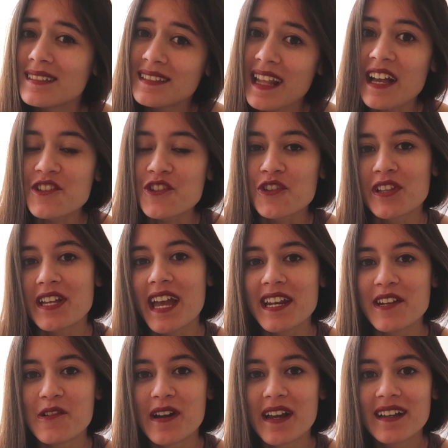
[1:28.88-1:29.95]
Naturally
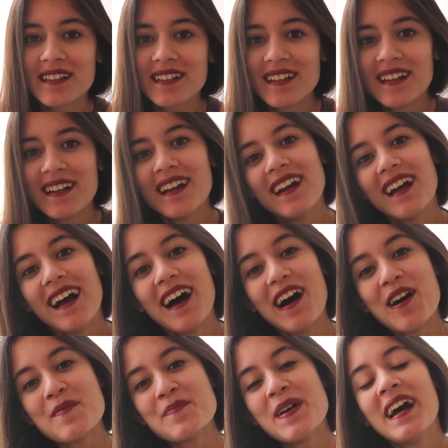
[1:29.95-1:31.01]
anyway.
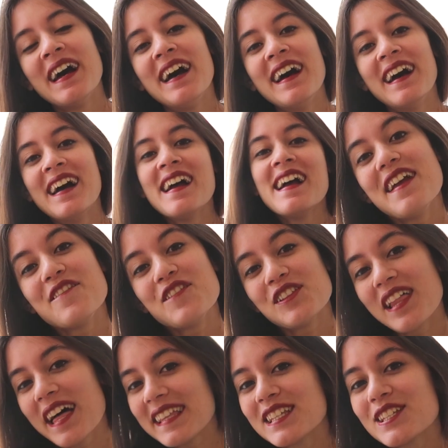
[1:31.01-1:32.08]
If
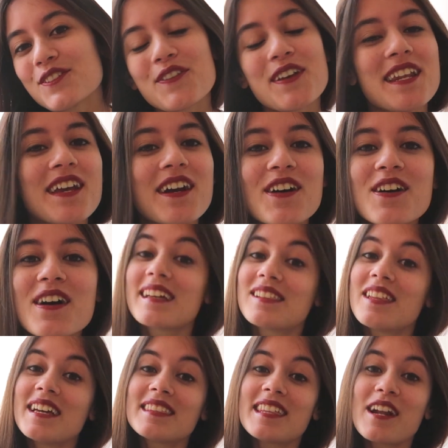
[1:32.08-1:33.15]
you like this video,
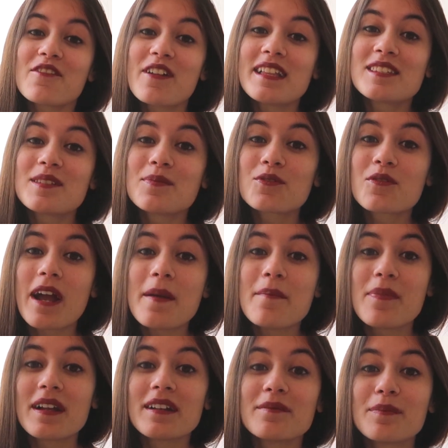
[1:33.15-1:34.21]
click that red
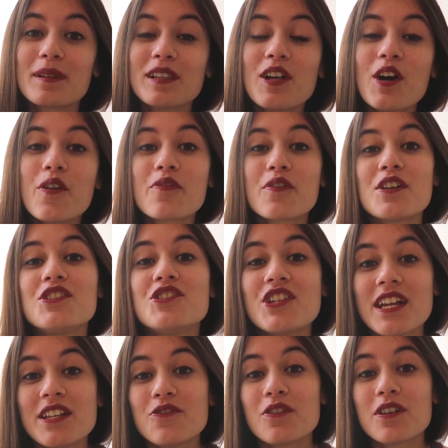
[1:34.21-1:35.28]
subscribe button below for a
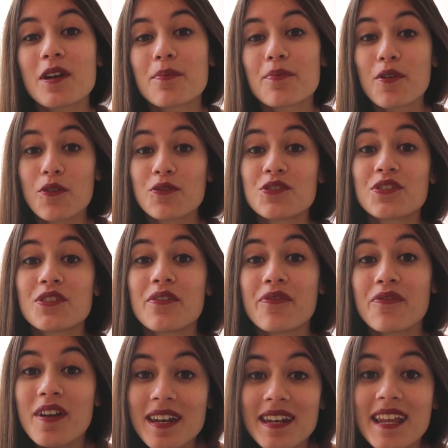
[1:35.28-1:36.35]
genuine approach to
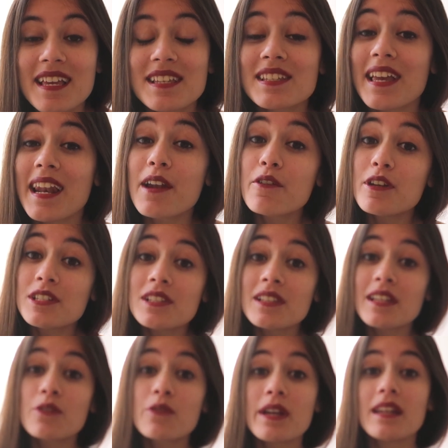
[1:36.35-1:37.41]
fitness. And I
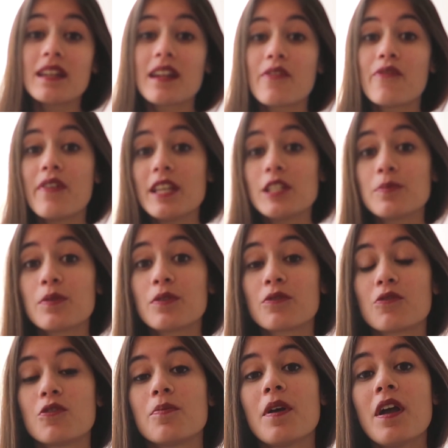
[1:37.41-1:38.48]
recently created a Facebook
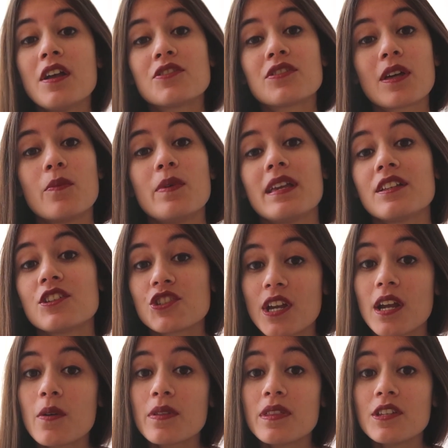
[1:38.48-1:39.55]
group so that we can
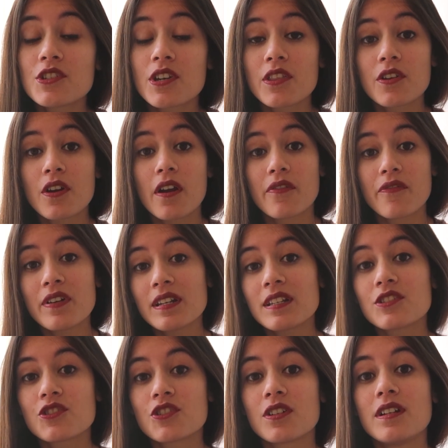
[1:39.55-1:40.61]
share with each other our
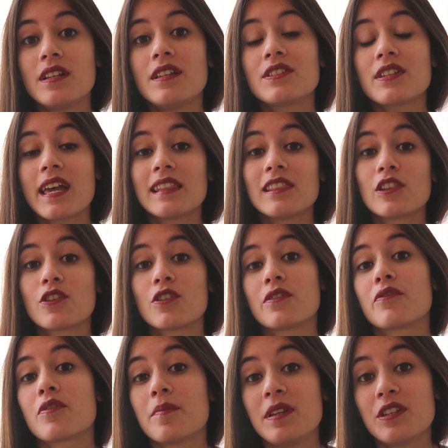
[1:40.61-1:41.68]
fitness journeys and
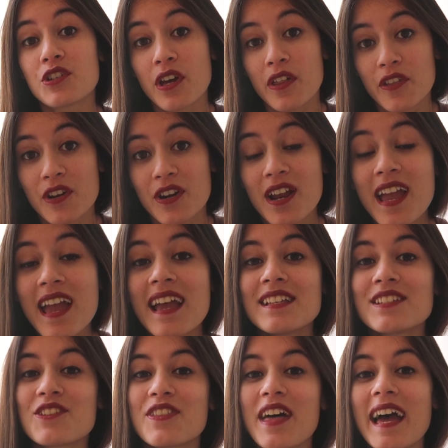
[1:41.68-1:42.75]
learn from each other.
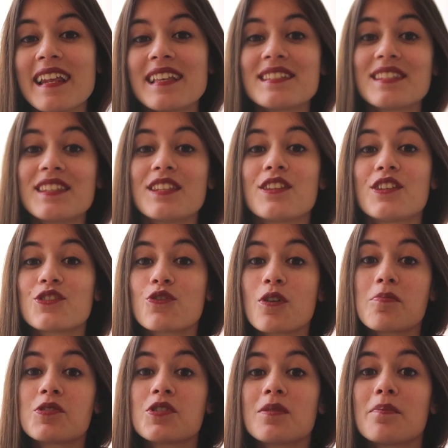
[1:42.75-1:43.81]
So that is in the
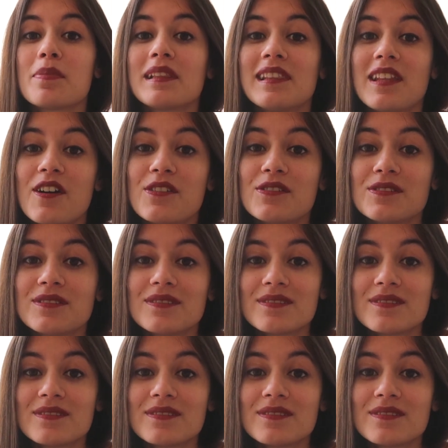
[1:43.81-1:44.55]
description below.